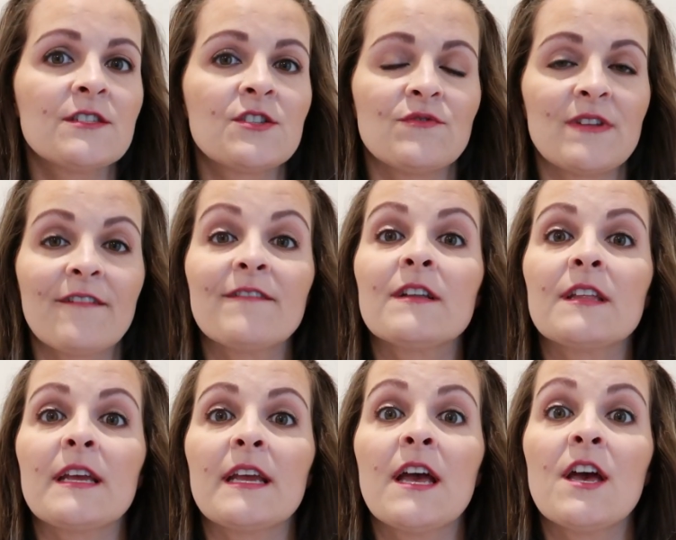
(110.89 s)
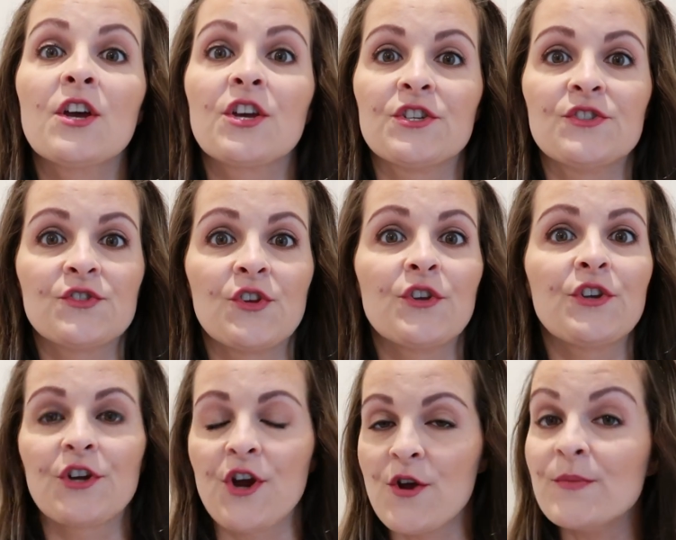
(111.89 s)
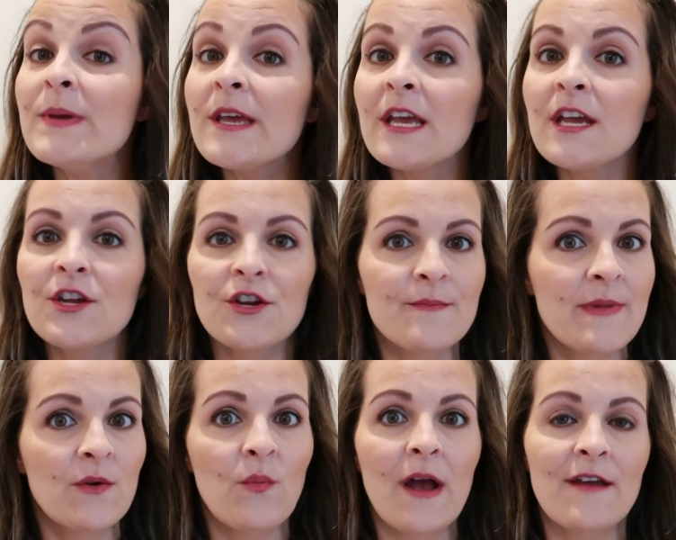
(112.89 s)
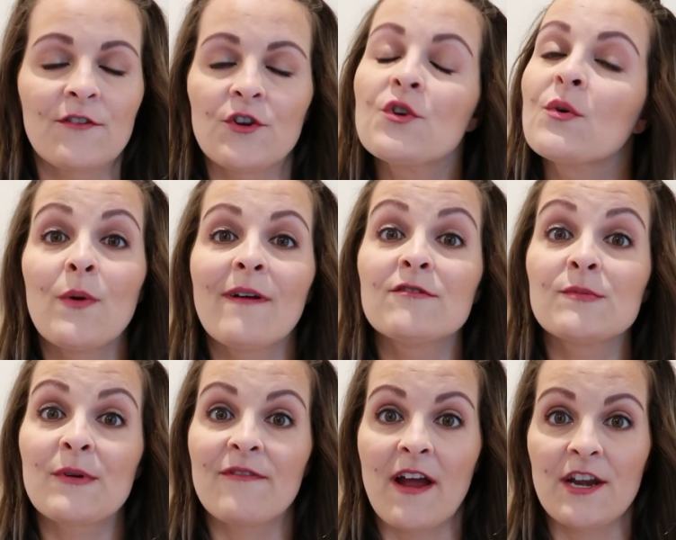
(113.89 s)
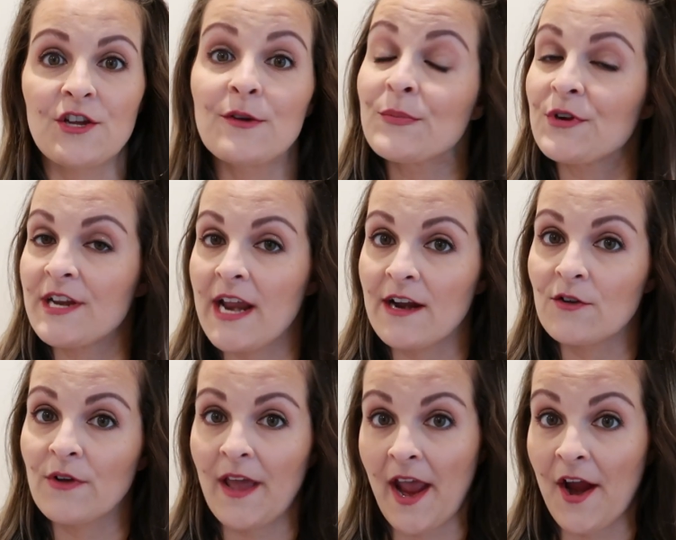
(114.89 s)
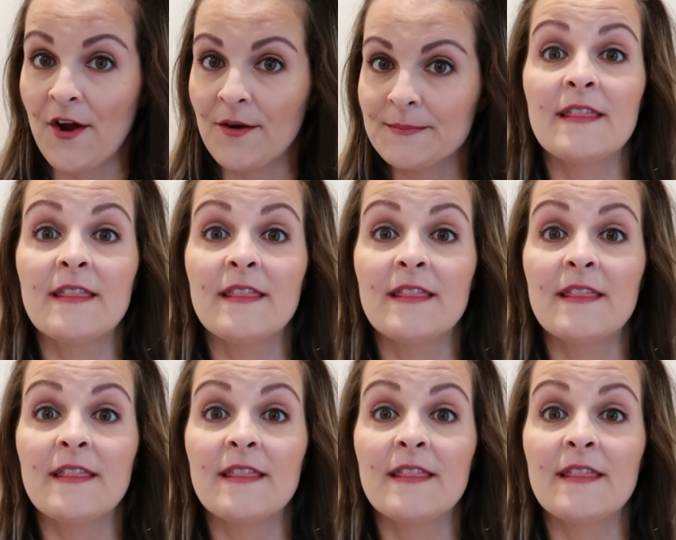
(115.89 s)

so definitely consult your OB, your midwife, or whoever's providing your prenatal care.